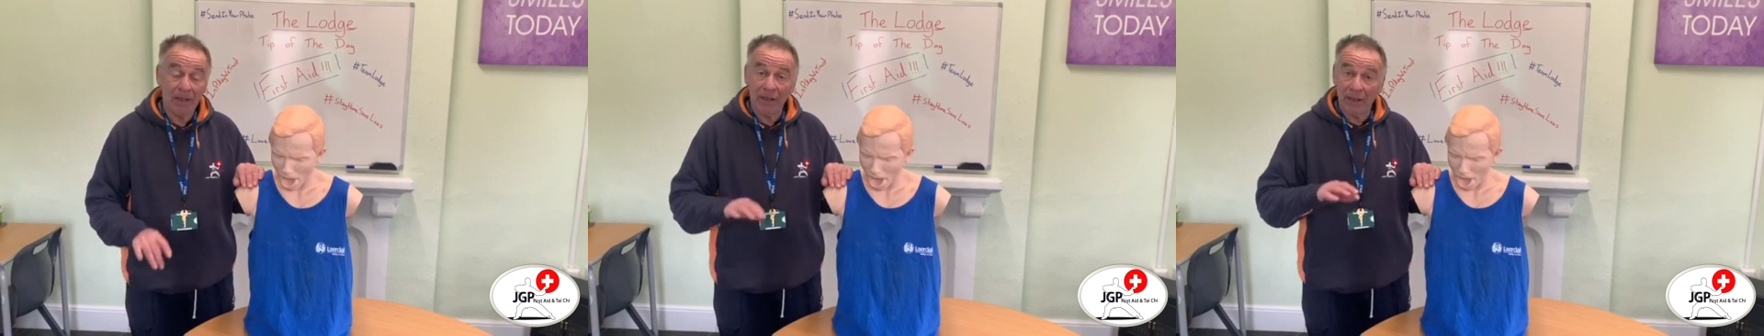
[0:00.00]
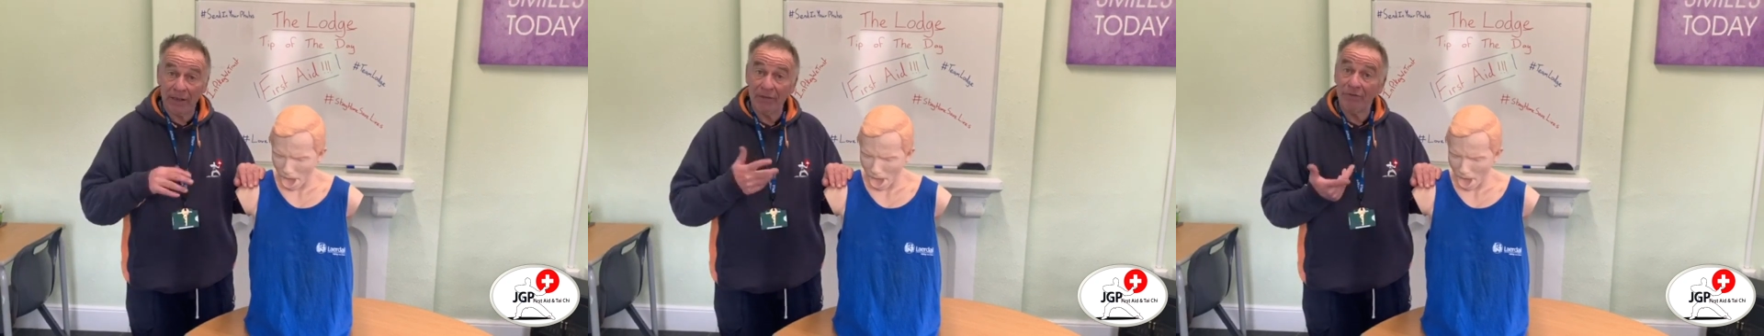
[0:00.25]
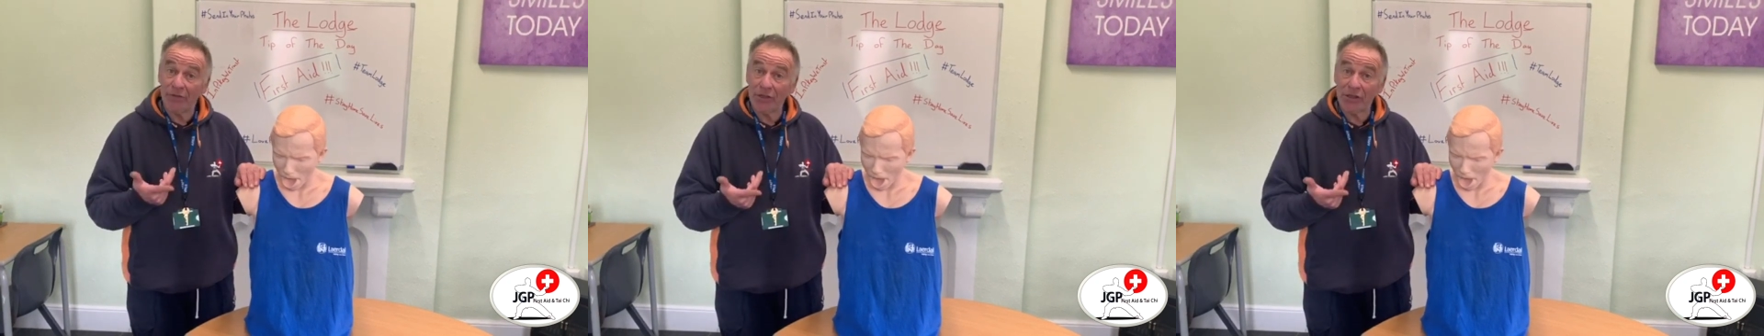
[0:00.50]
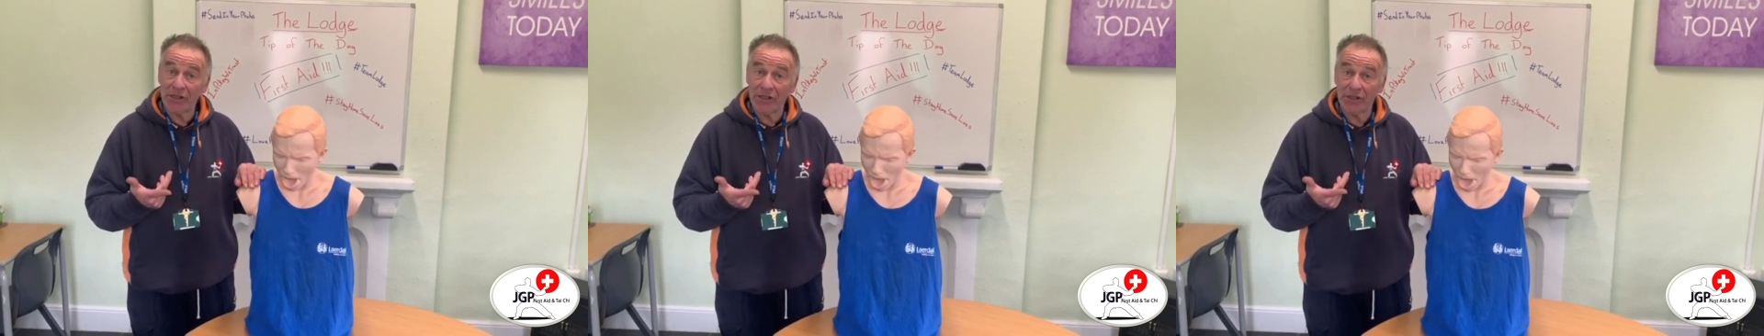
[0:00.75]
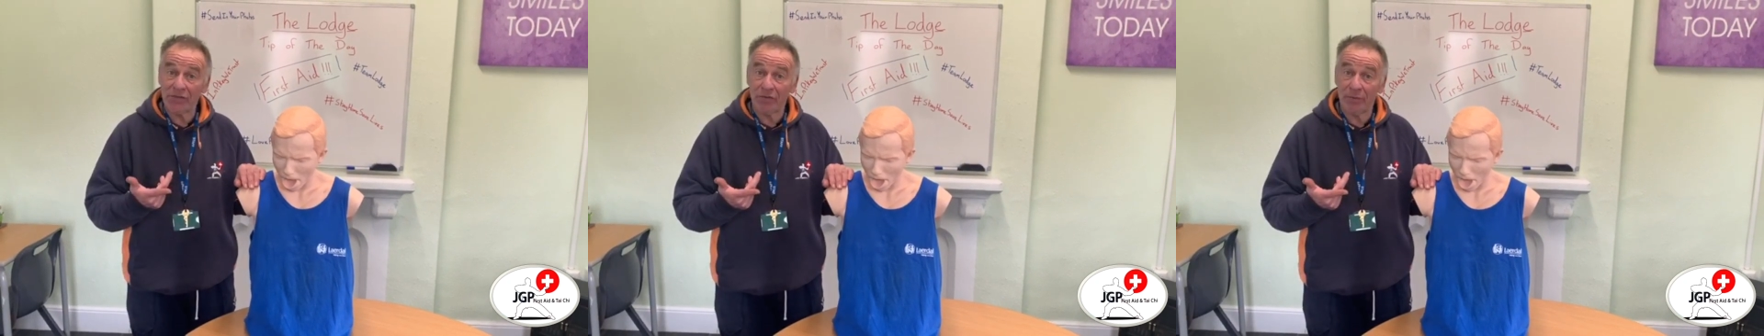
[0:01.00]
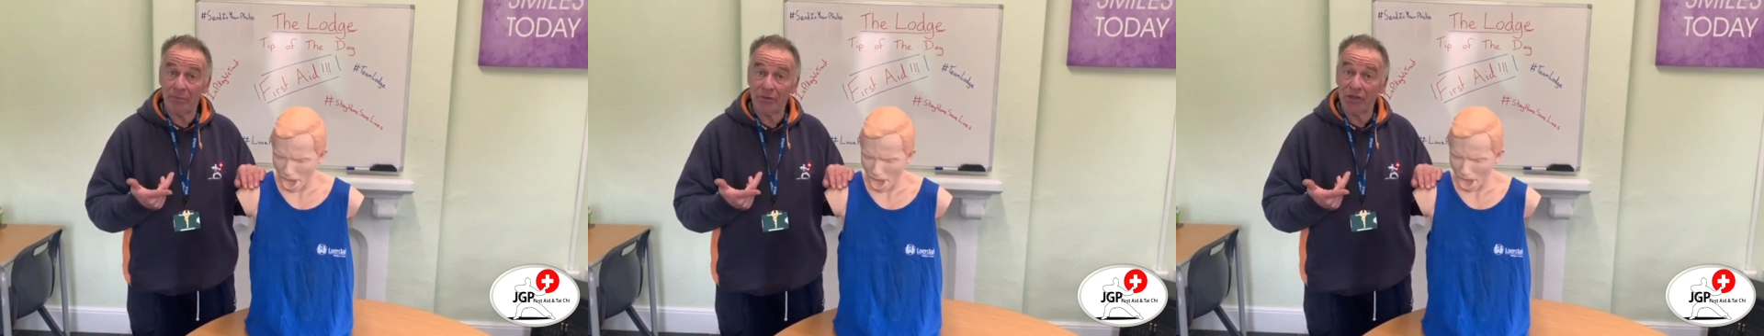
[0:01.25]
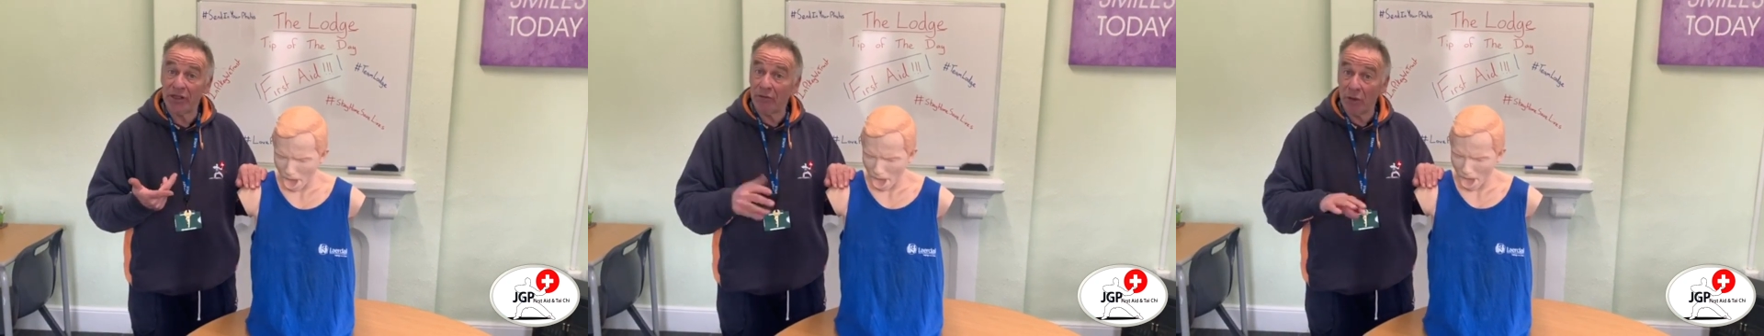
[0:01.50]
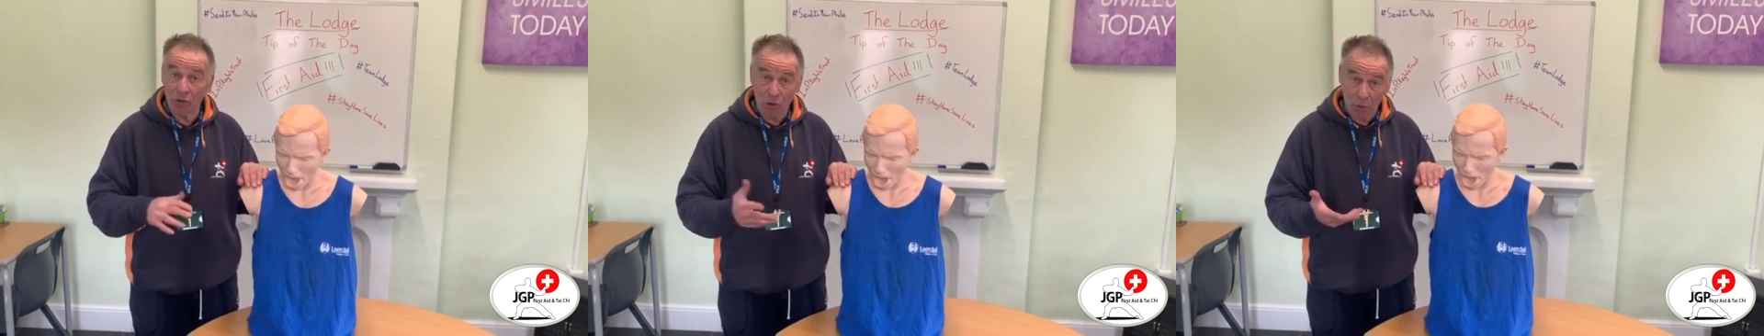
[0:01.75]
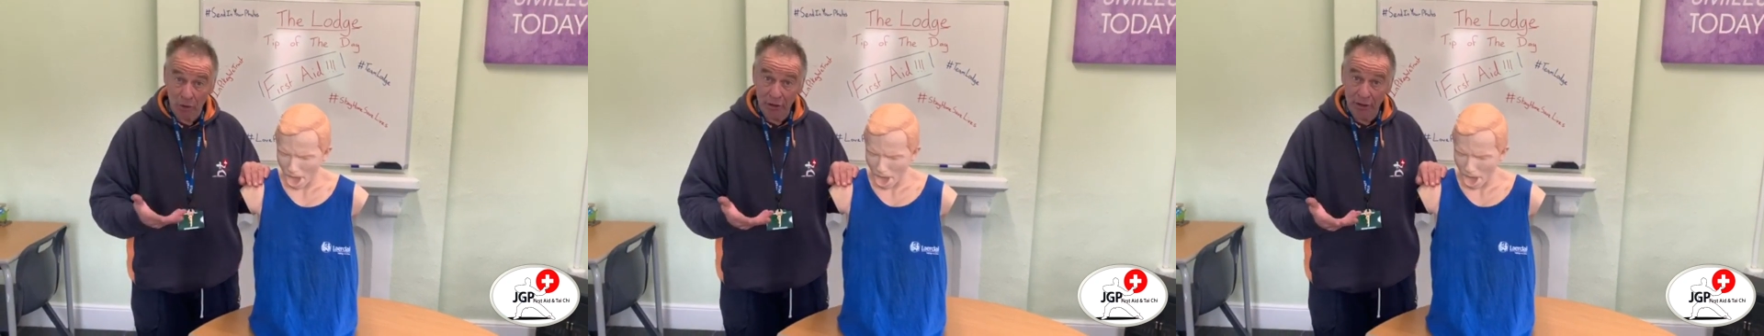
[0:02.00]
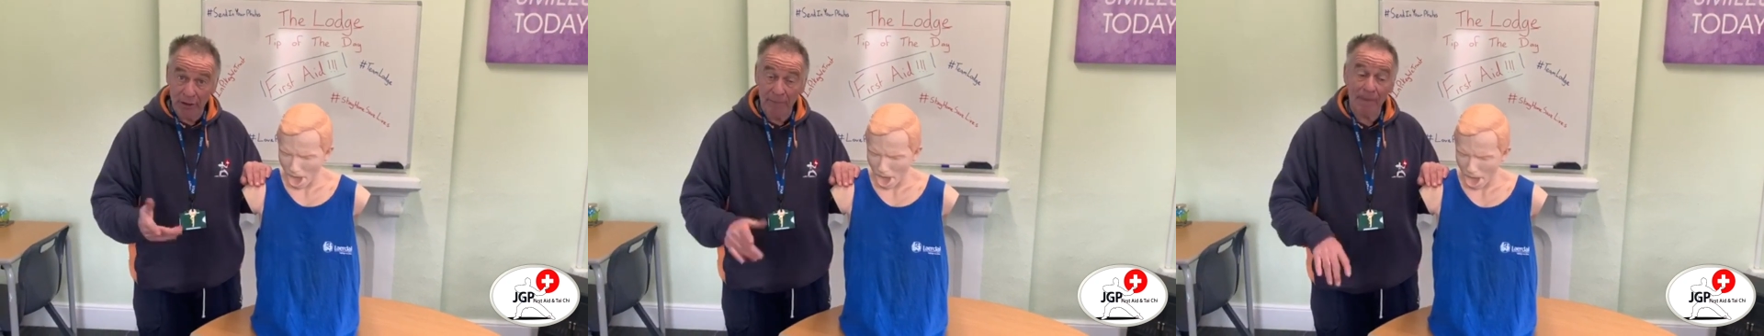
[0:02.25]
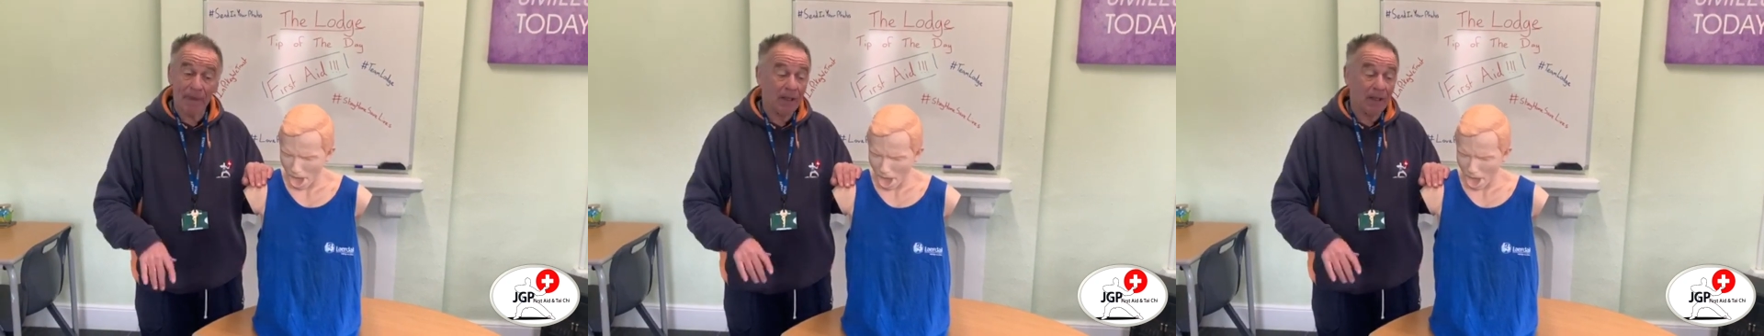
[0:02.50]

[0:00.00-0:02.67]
An infant is from 0 to 1 year,